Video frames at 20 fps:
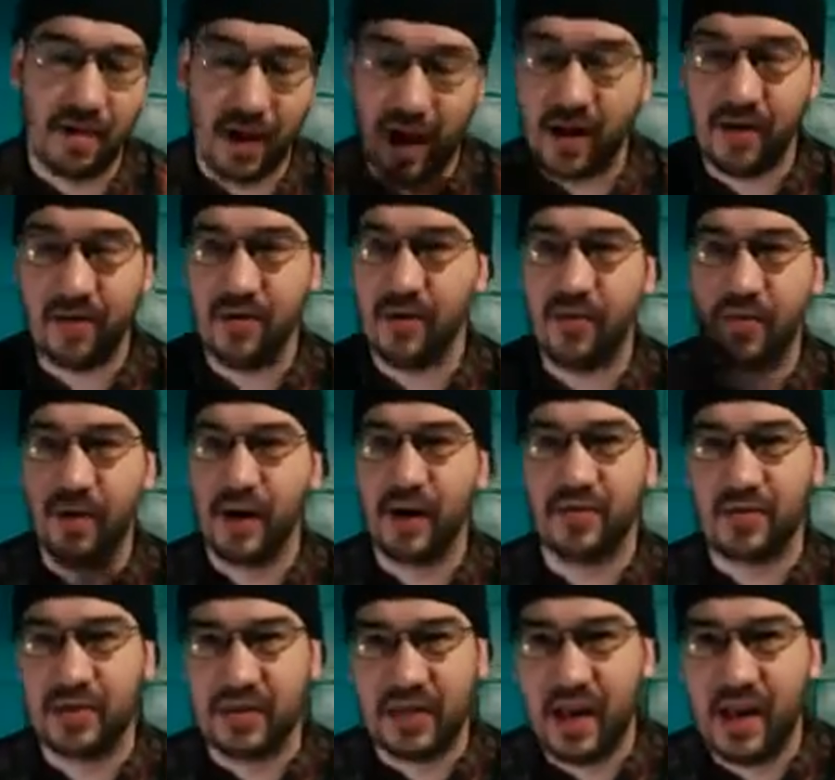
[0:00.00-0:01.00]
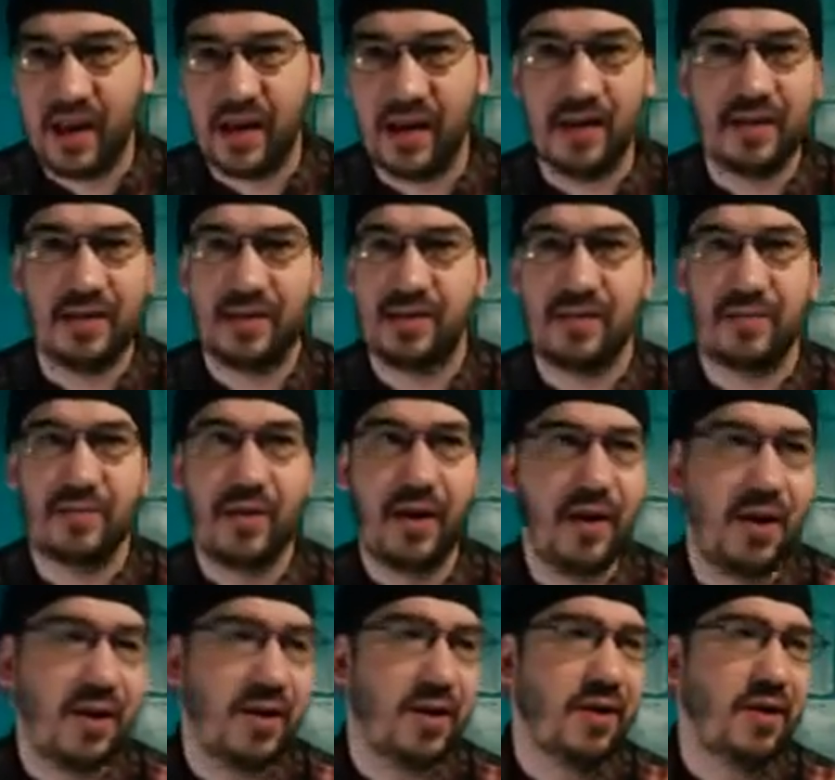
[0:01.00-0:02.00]
I don't know what else to say.
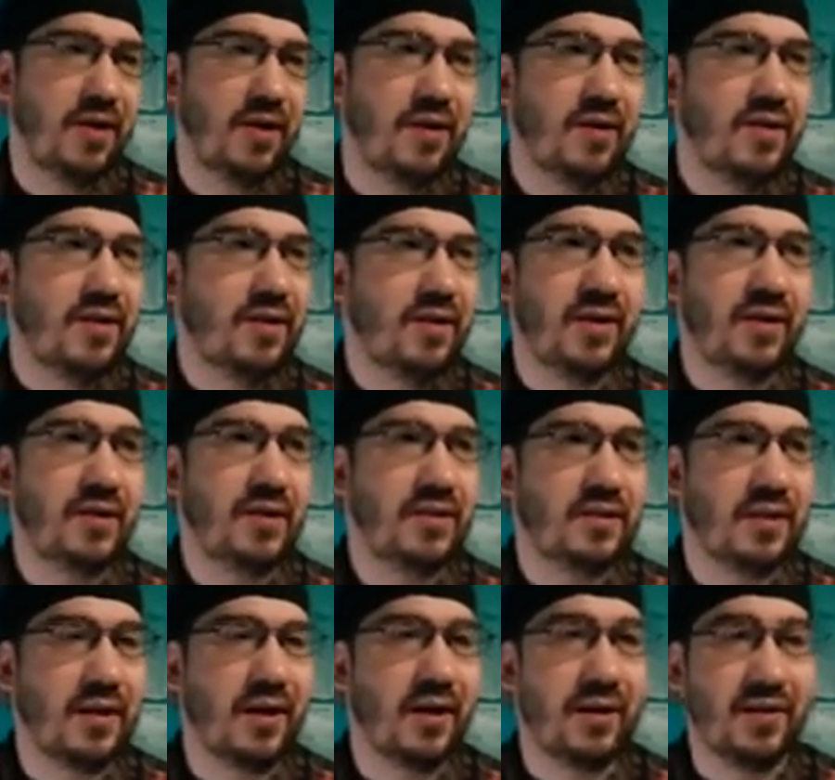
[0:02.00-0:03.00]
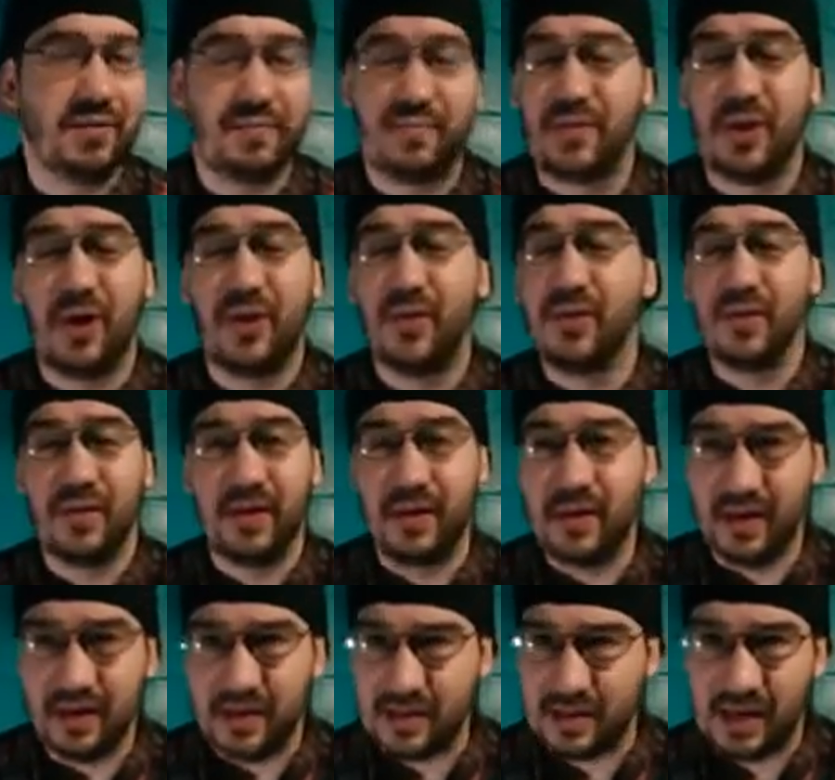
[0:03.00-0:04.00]
It's
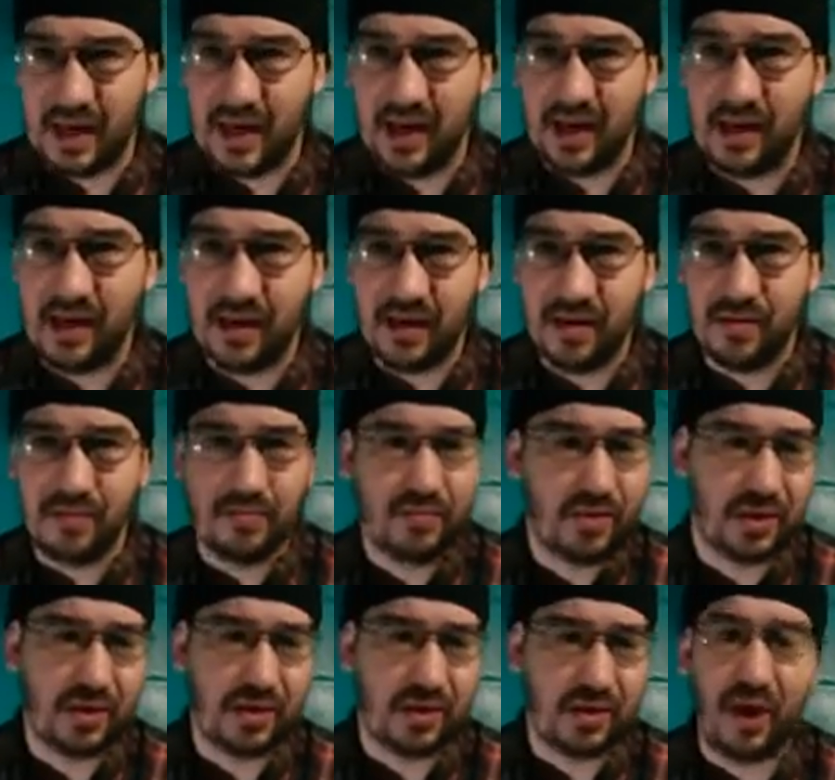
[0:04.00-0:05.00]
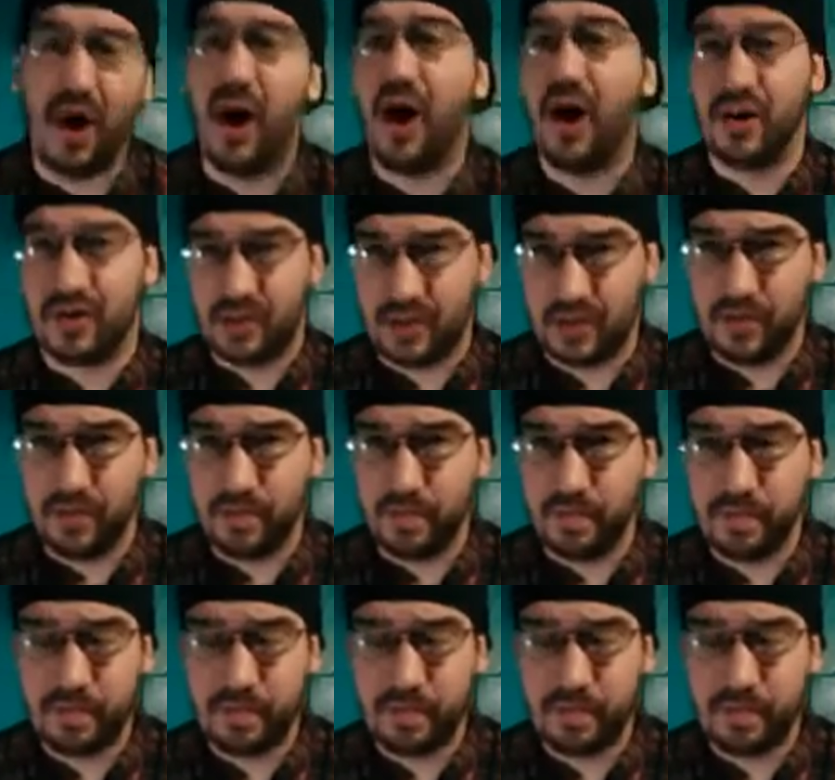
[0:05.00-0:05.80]
totally insane and just awesome.